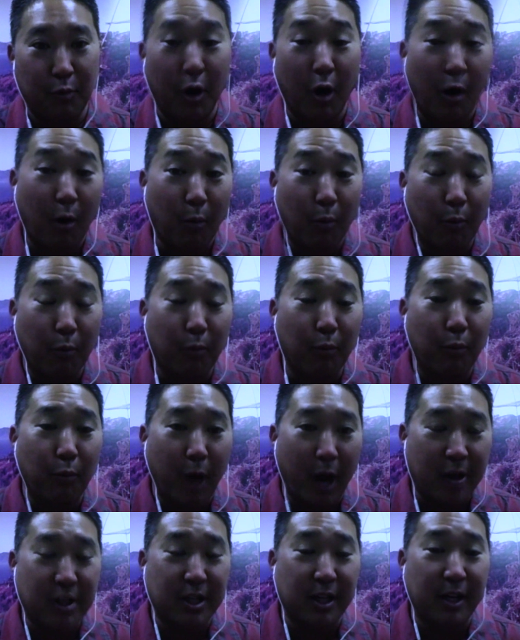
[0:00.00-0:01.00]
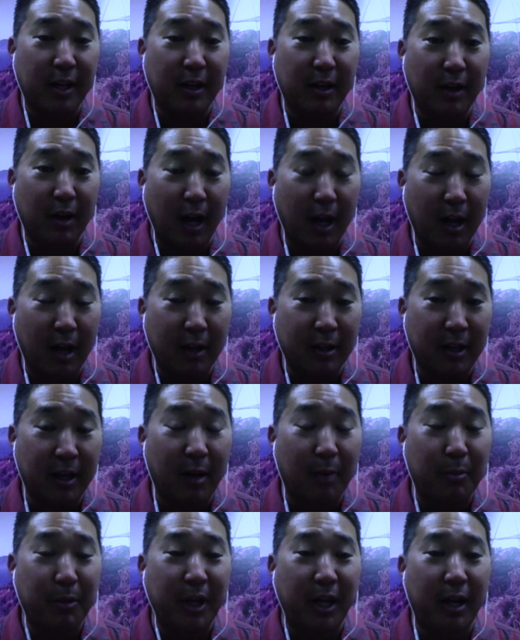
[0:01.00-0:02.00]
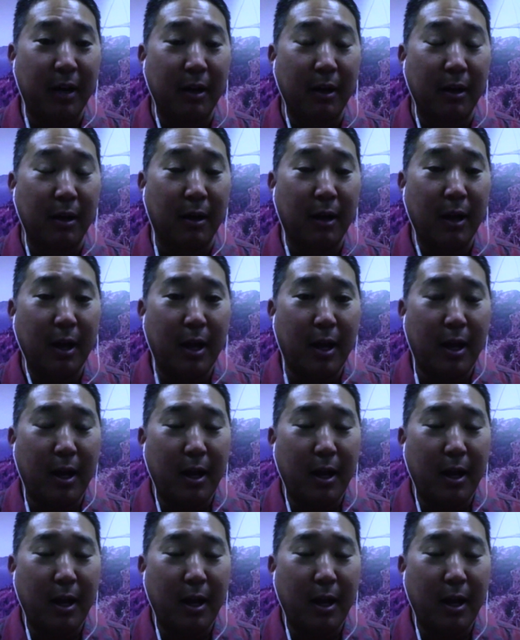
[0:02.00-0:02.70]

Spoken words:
we are actually did obtain a